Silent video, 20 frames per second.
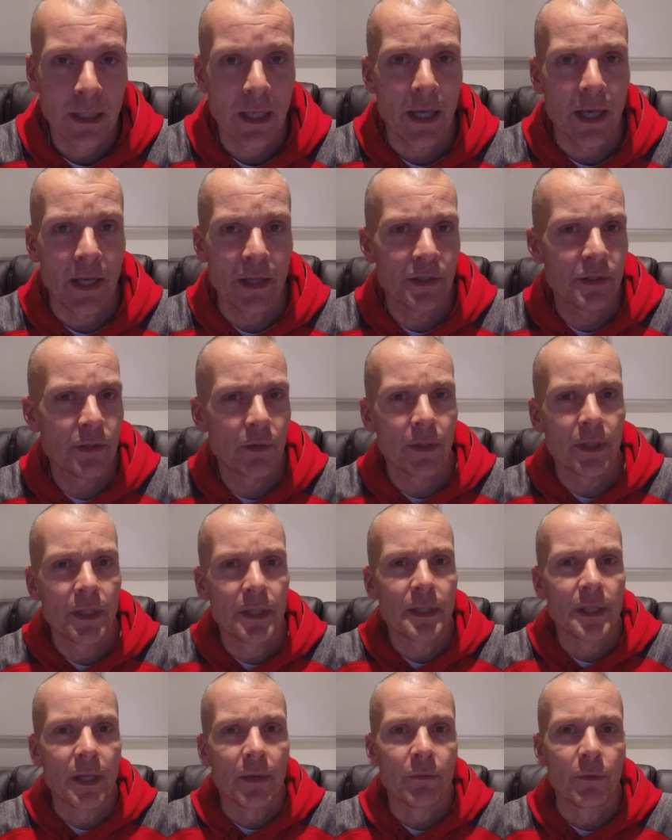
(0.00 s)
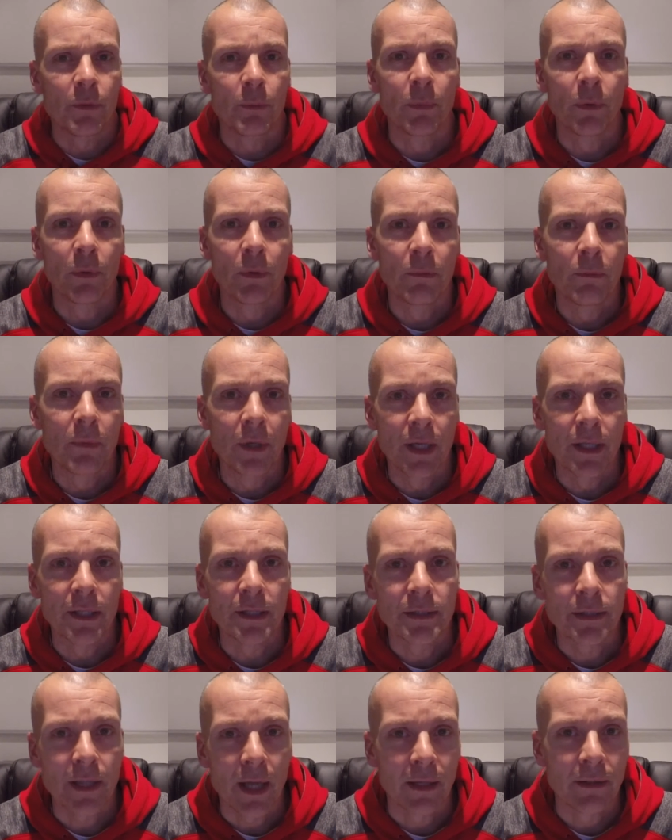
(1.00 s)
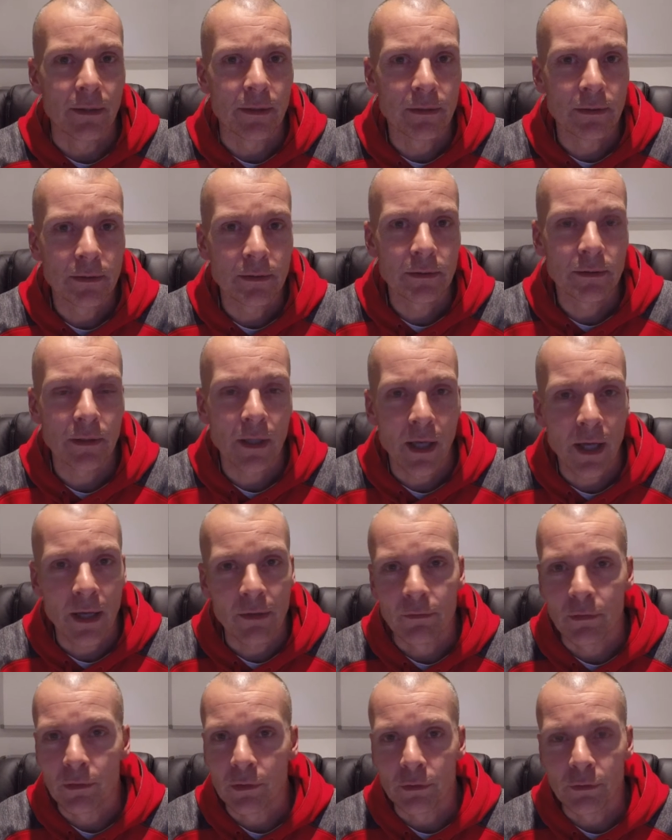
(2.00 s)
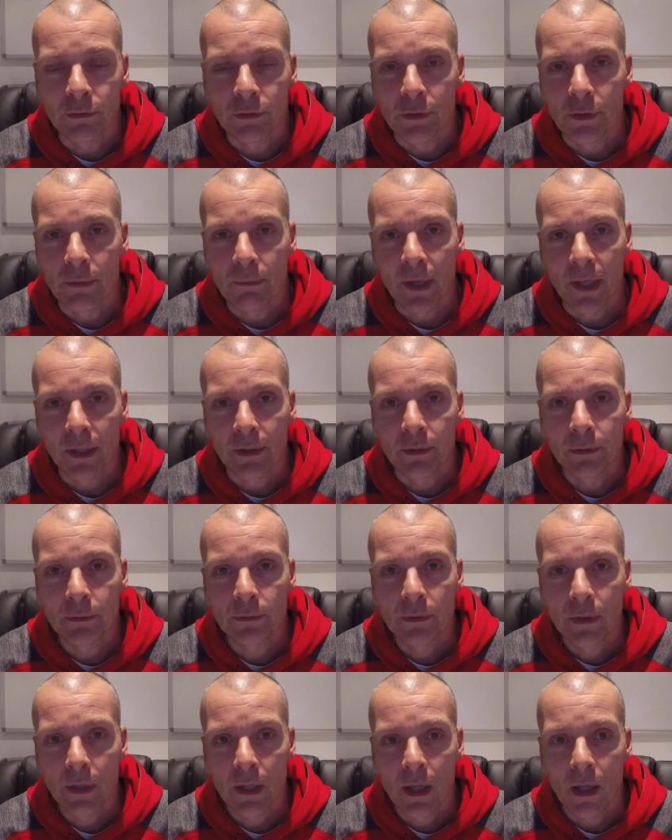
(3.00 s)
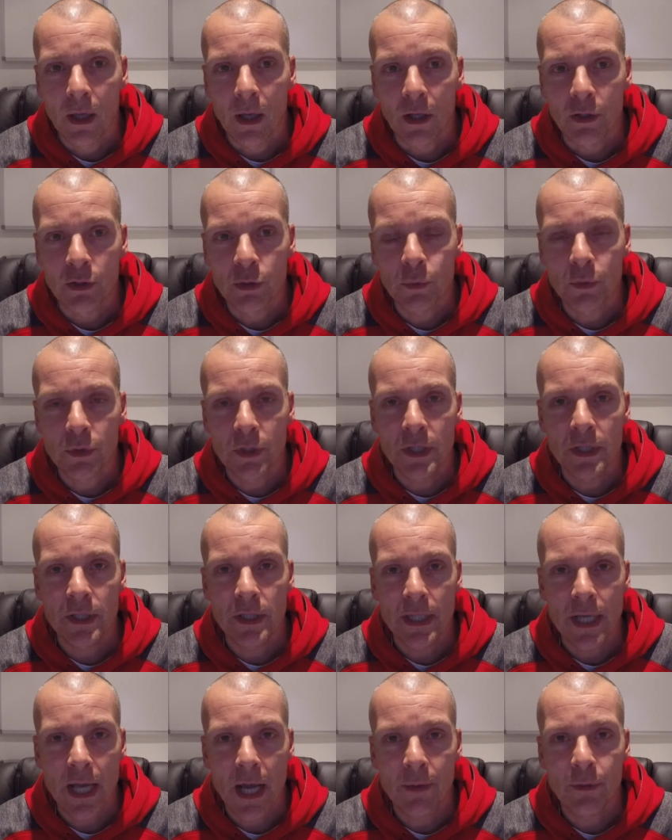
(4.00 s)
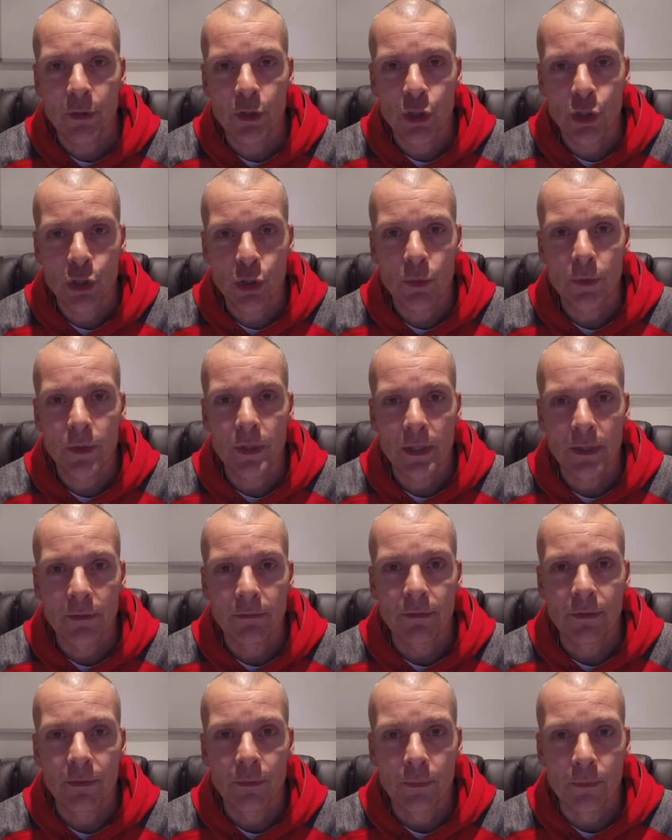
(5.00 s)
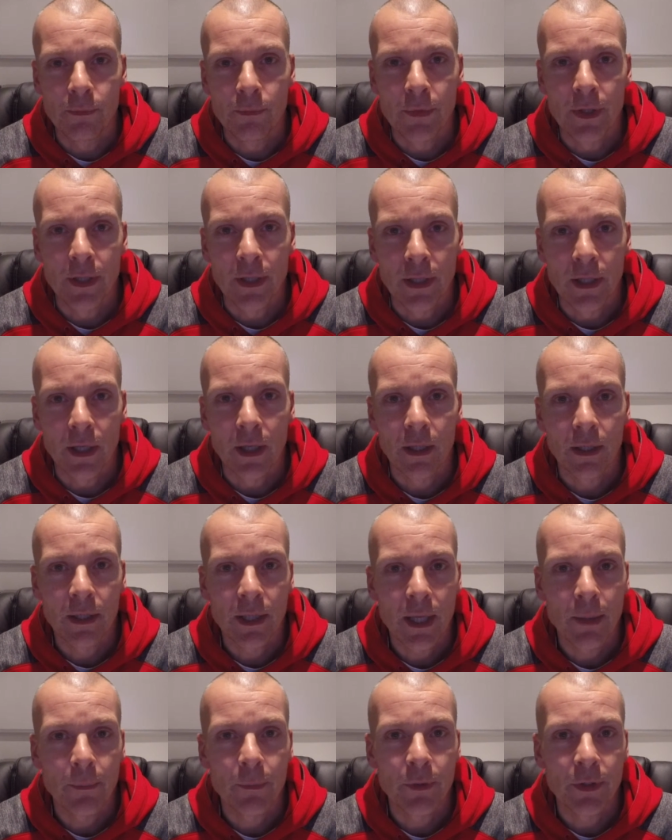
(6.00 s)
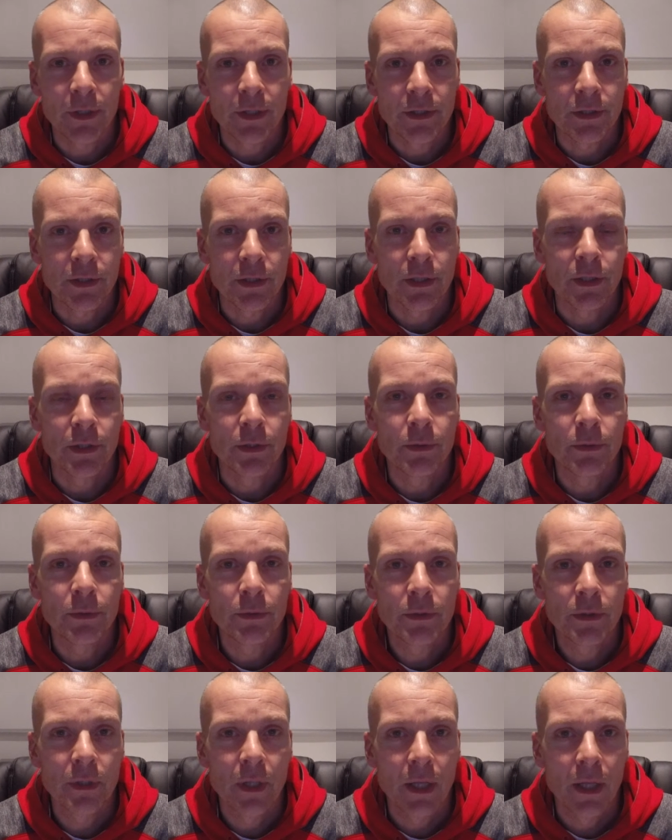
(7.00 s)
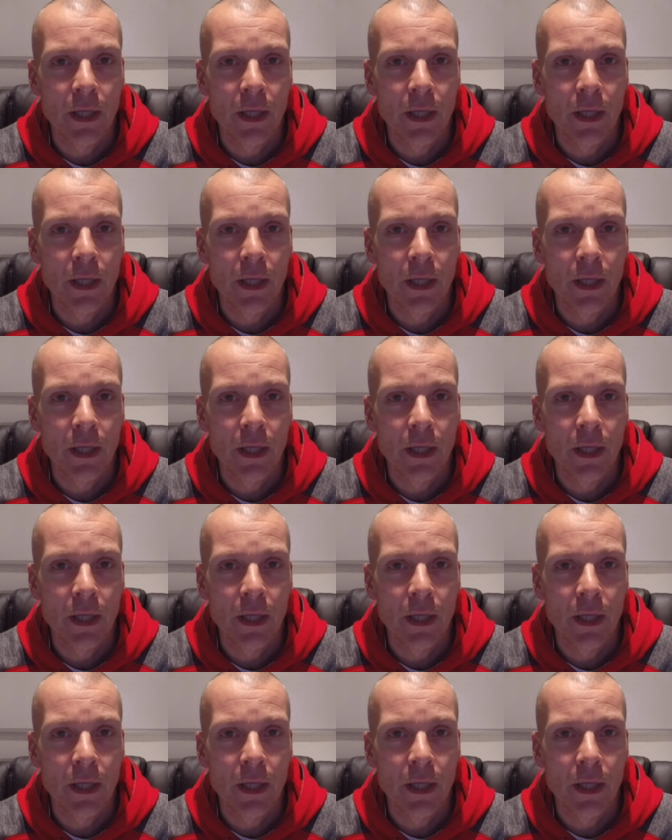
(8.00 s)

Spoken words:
It's not an in-depth report by any standards, I haven't looked through the manual. I just wanted to see how intuitive the camera is to use,